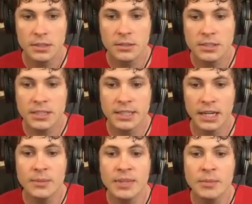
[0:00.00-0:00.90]
You should
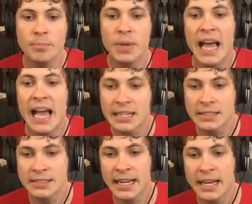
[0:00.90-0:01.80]
come in the black
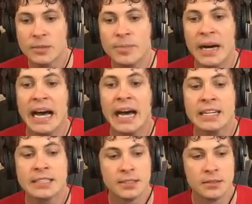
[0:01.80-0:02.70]
and decker
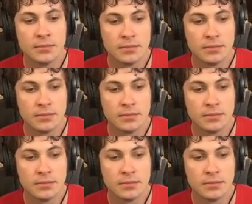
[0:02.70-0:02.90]
box.